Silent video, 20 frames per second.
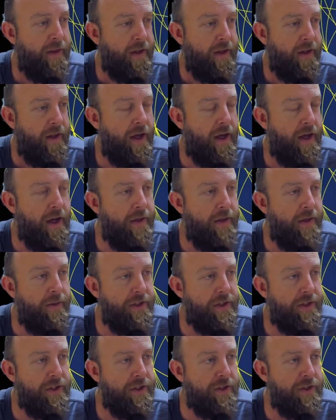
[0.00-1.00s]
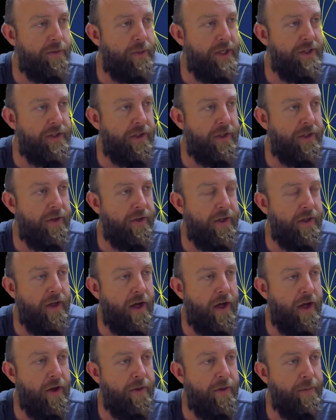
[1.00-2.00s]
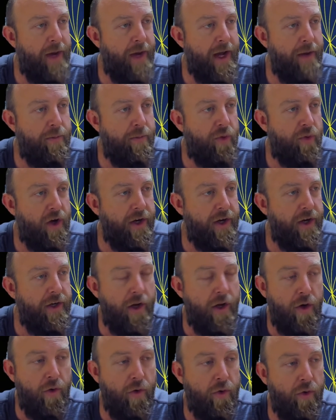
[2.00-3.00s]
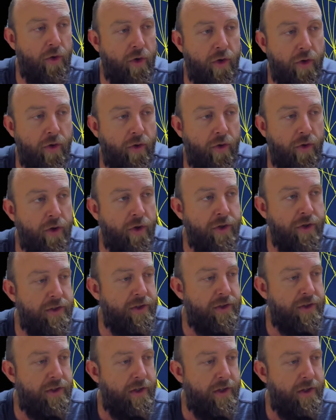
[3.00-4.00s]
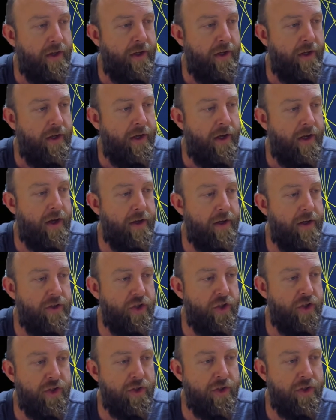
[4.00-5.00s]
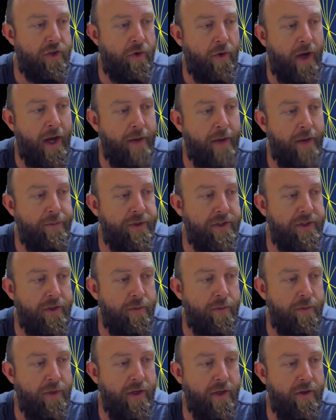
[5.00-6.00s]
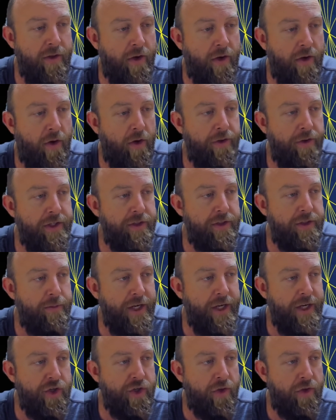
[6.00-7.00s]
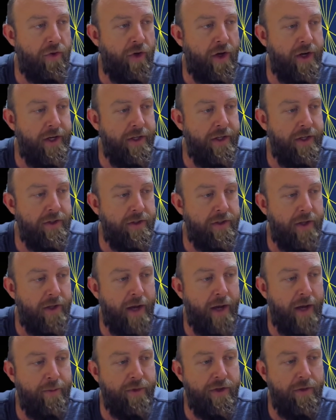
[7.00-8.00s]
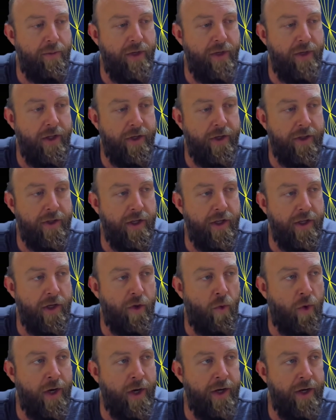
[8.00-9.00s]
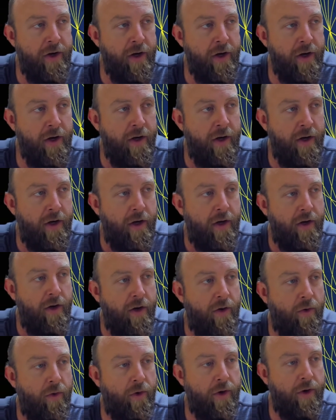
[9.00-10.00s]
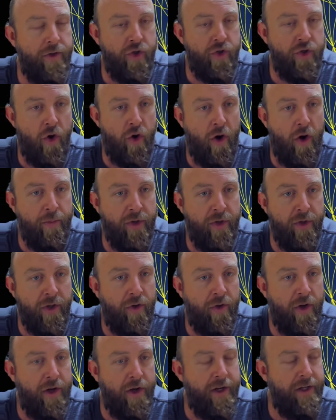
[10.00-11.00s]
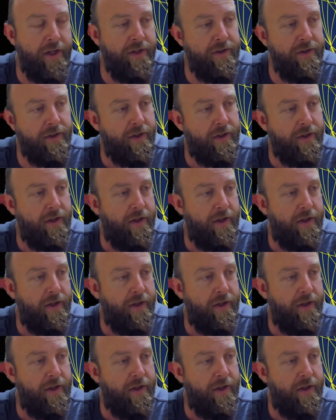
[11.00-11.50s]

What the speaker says: And this is basically how the map line outlook looks. And it just so happens to be that all these major lines happen to be like the equator or the tropic lines,